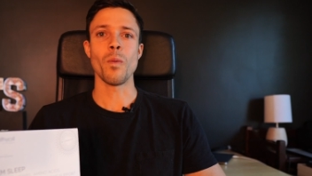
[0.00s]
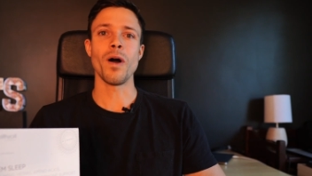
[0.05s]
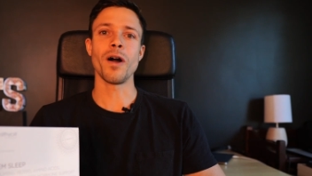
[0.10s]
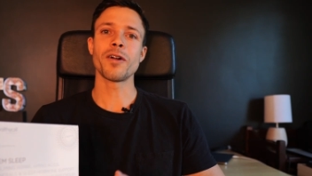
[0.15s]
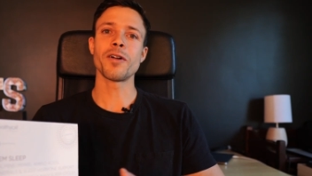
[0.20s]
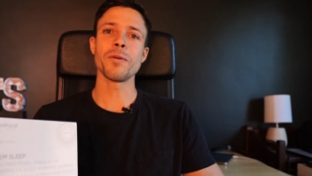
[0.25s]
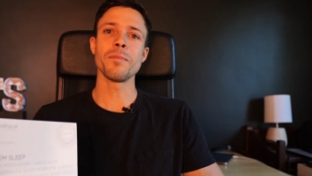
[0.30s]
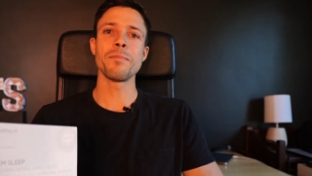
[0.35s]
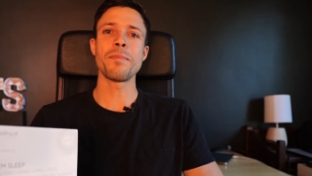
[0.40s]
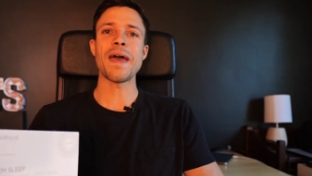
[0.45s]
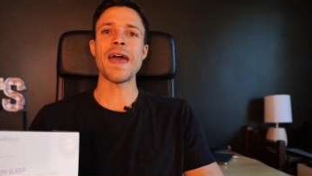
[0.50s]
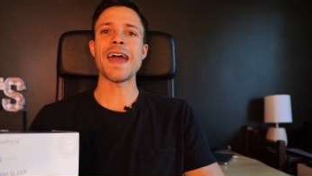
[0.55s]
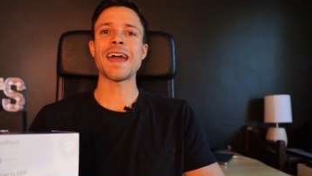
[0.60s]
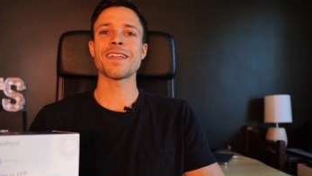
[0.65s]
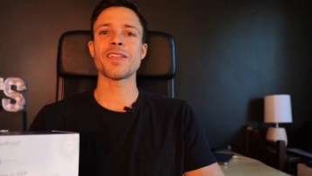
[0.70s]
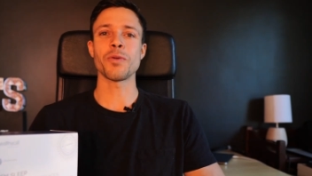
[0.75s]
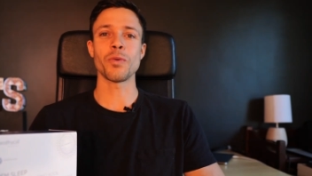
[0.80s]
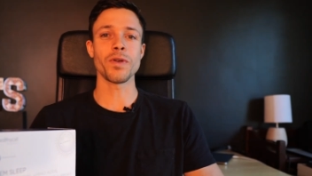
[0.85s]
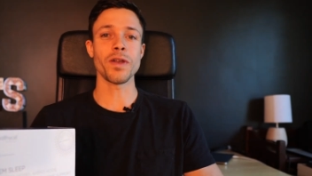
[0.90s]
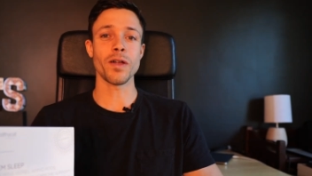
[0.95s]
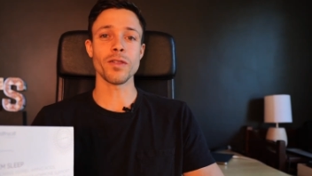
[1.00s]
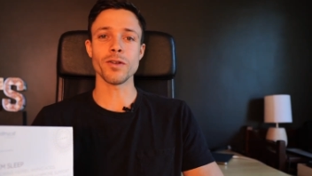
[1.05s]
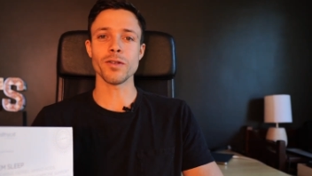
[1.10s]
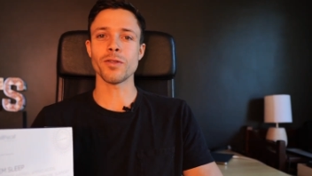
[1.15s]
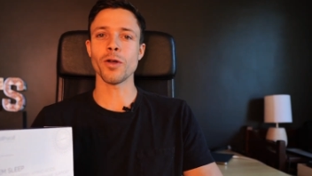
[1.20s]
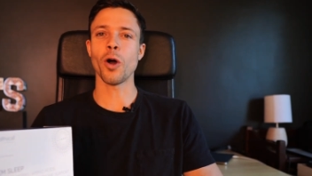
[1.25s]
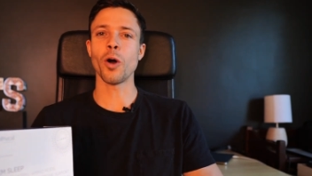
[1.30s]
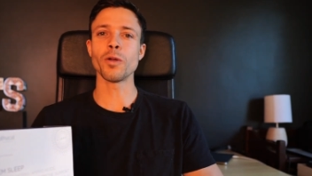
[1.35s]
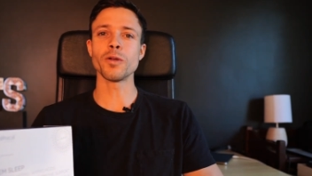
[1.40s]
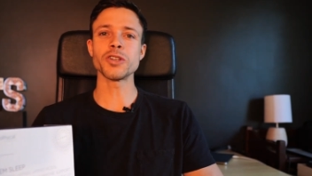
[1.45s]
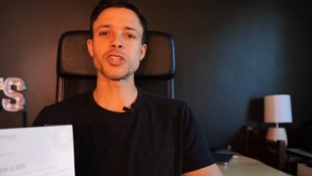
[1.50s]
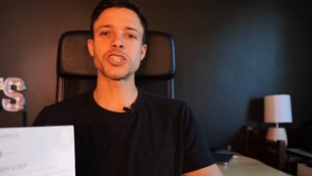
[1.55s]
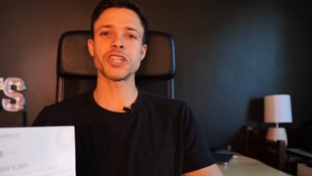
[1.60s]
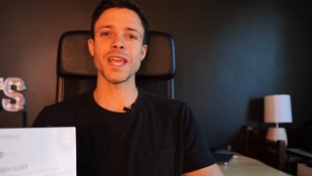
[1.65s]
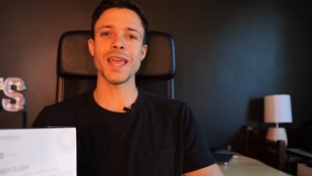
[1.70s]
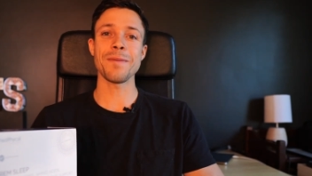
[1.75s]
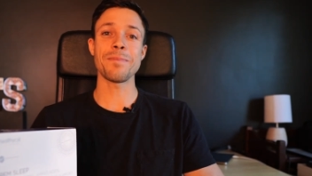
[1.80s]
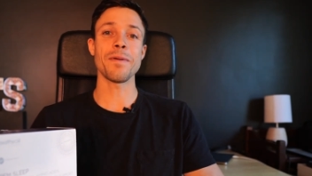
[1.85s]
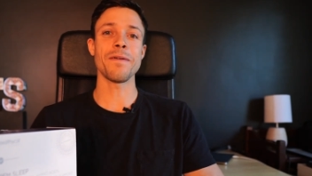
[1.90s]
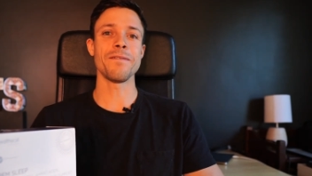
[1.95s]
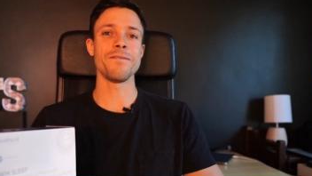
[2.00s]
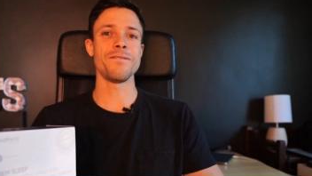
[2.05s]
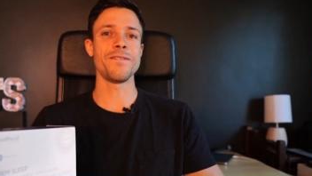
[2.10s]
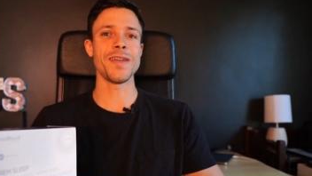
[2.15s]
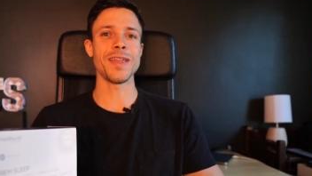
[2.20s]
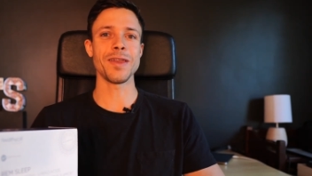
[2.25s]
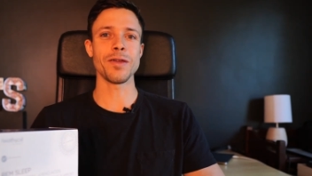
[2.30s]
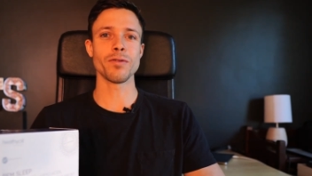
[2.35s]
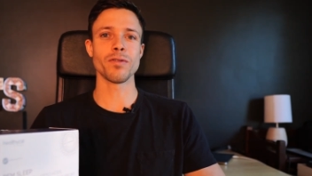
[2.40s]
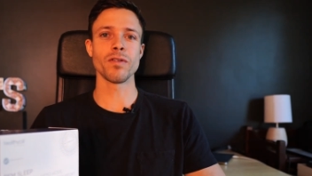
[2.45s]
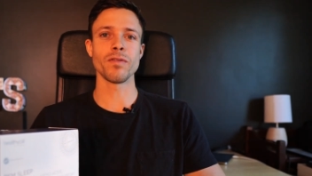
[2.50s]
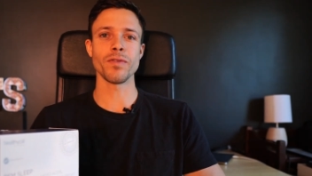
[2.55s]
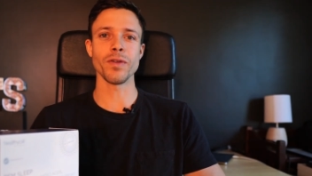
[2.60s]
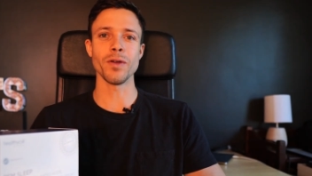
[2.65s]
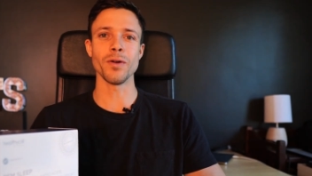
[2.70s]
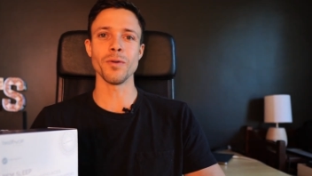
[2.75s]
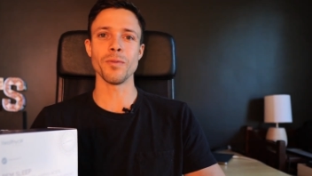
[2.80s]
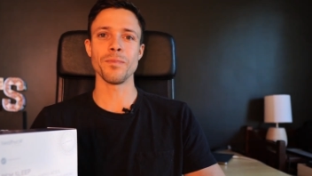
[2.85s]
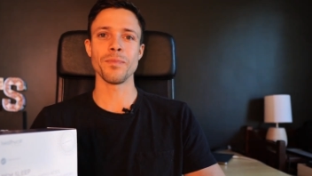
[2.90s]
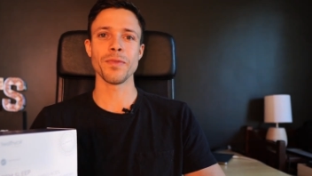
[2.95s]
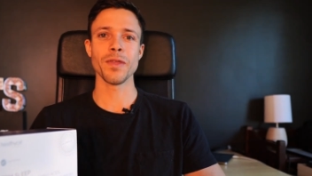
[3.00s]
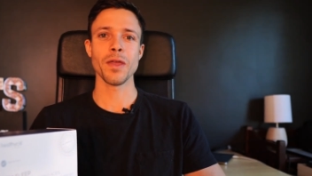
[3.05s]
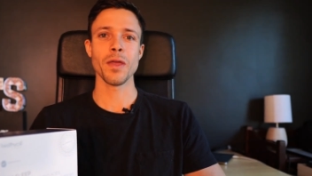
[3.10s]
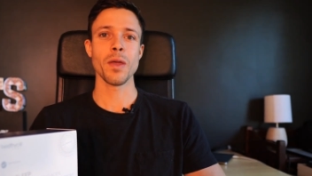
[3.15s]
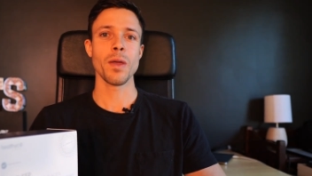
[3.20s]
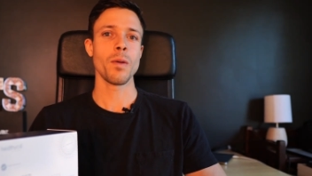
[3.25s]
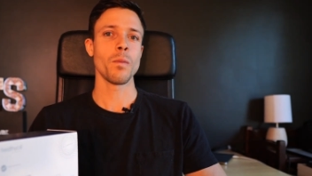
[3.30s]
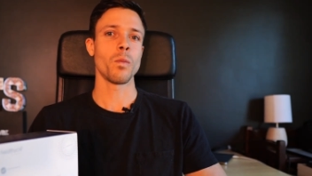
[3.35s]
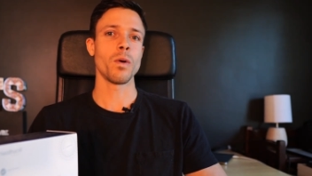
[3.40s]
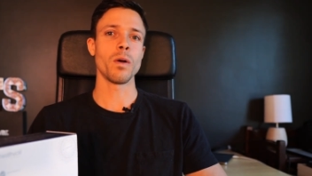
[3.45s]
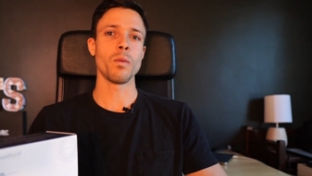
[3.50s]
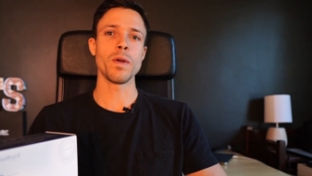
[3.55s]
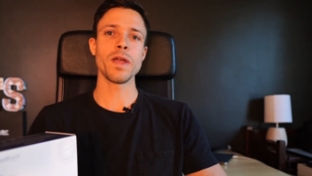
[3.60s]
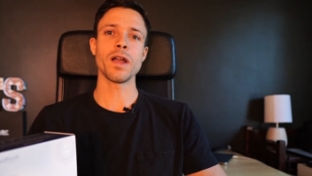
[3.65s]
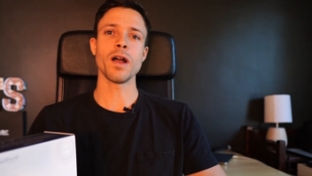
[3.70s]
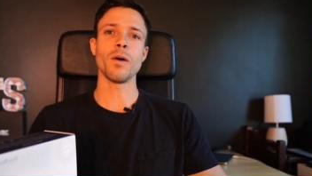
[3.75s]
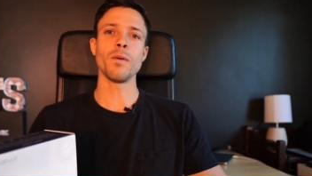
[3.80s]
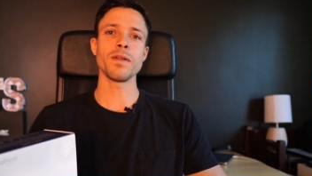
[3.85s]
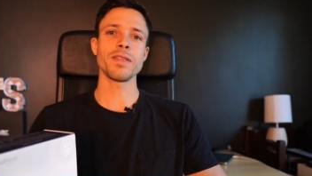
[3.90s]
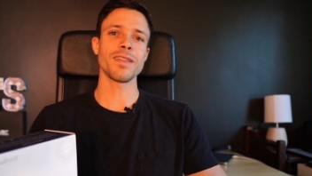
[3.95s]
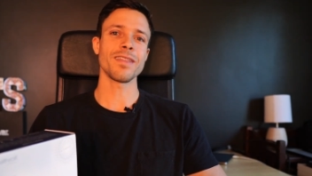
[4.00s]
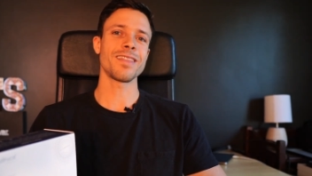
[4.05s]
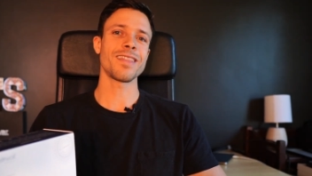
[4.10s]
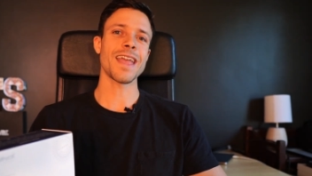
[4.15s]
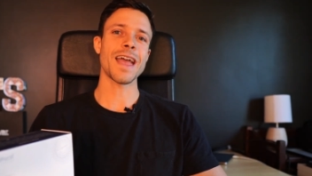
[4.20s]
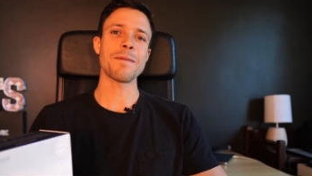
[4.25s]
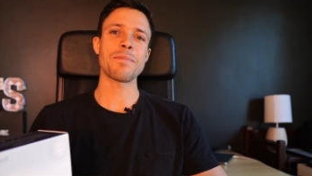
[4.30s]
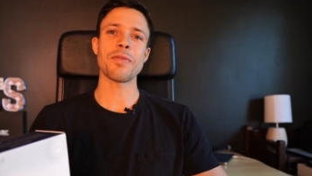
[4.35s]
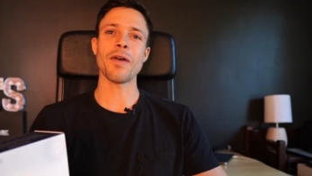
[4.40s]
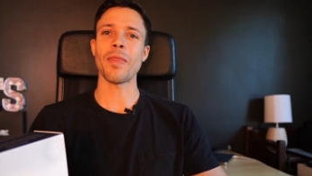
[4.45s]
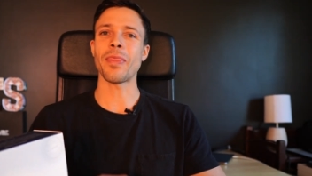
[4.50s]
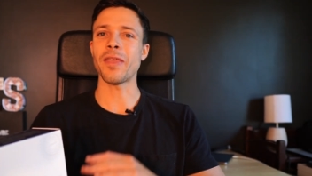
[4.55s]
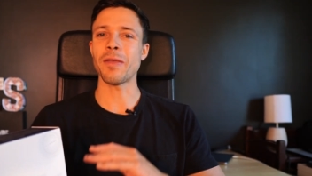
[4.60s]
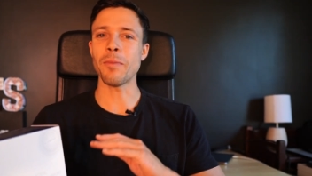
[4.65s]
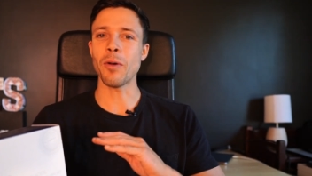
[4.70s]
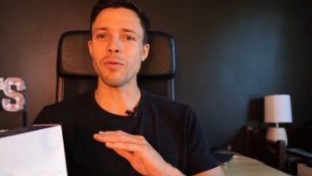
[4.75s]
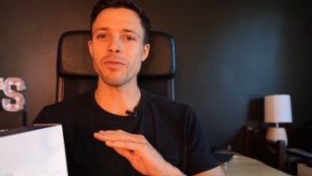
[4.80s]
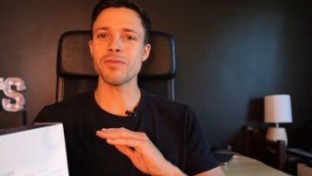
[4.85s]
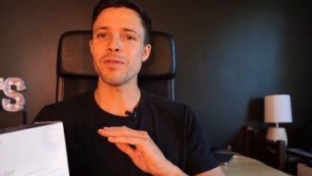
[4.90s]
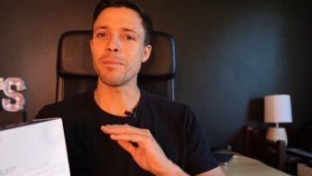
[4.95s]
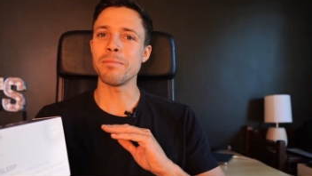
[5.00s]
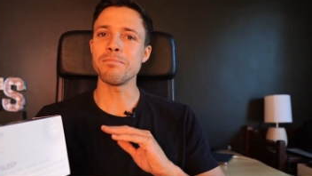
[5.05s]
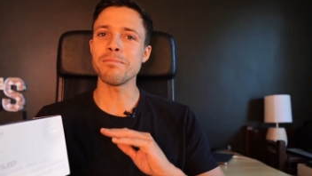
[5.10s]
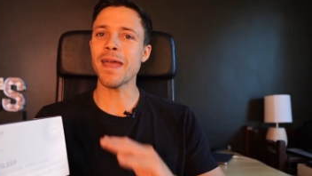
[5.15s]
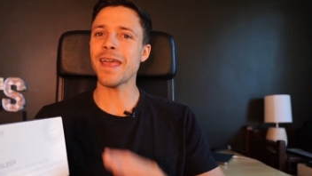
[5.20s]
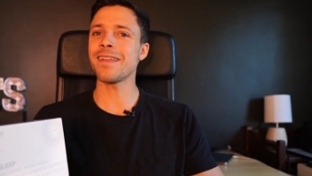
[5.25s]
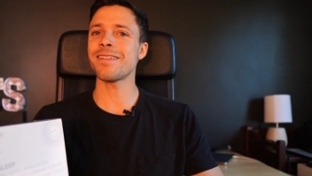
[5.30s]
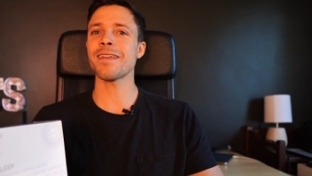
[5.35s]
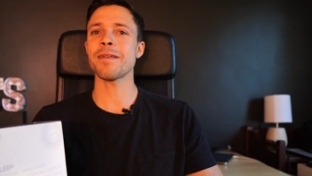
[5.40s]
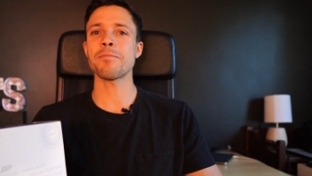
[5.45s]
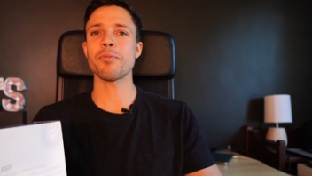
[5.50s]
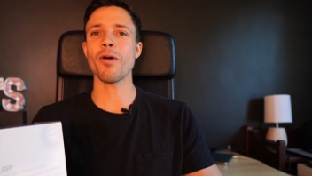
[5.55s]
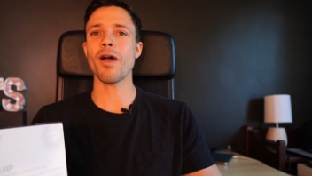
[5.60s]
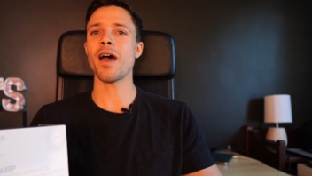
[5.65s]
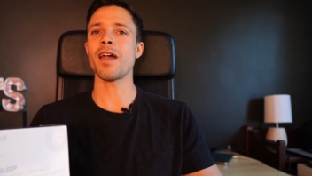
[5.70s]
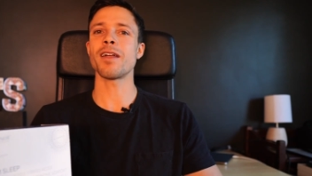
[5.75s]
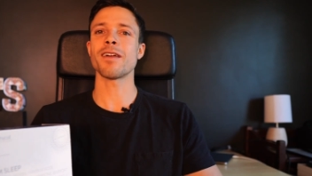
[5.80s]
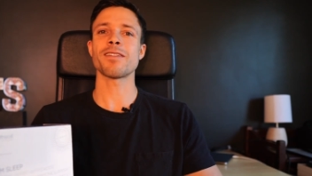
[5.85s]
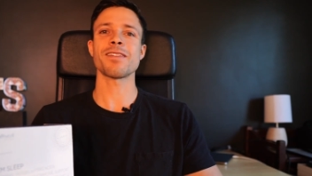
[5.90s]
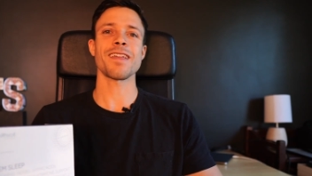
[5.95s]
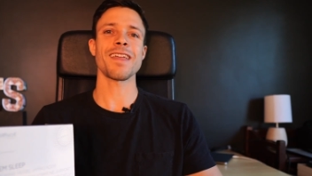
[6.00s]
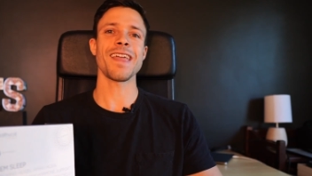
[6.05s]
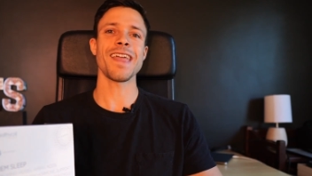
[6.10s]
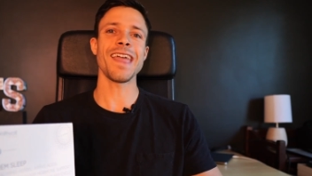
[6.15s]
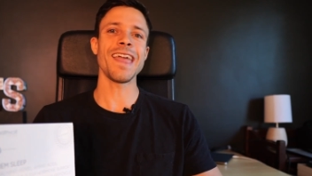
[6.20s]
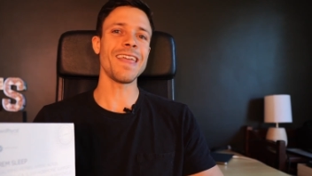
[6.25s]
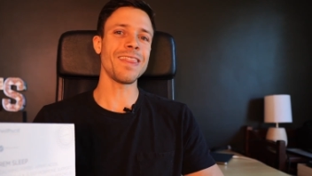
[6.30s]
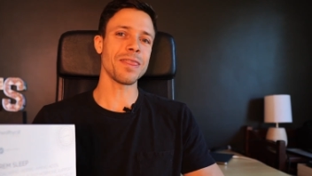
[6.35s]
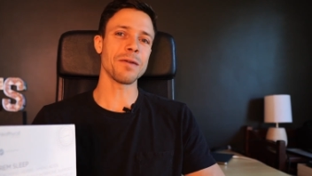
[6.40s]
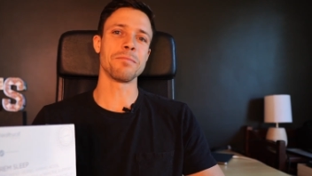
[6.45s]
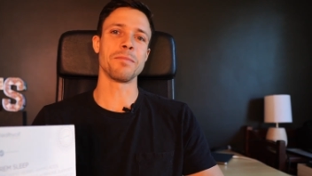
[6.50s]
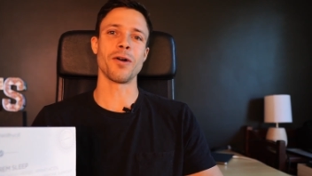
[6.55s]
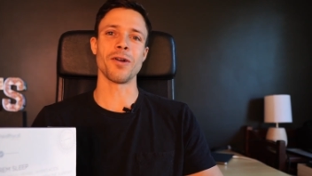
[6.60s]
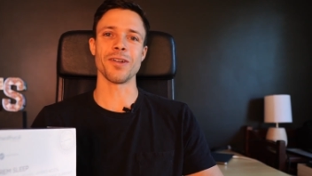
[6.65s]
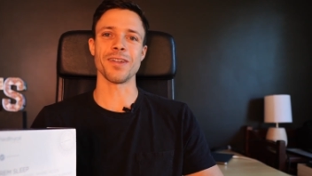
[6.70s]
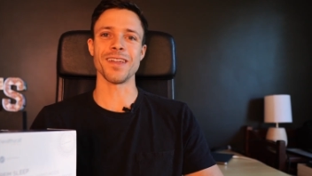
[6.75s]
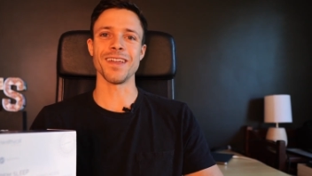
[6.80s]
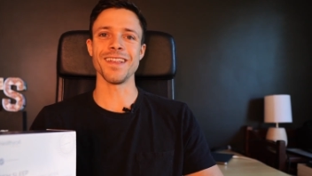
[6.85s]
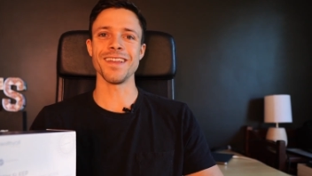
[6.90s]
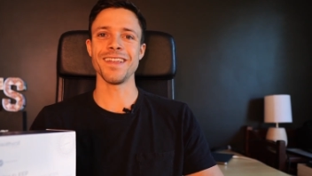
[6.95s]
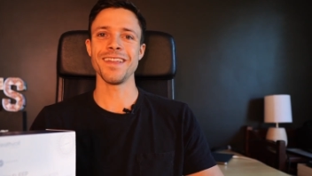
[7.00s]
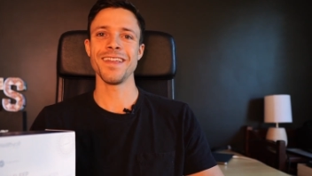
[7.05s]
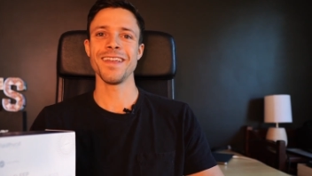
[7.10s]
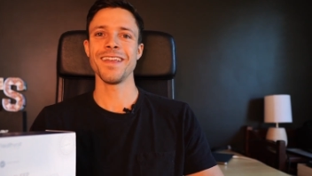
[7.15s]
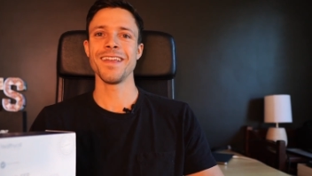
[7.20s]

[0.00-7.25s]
Welcome back to another Total Shape video review, where we go into depth on the most amazing products in the market.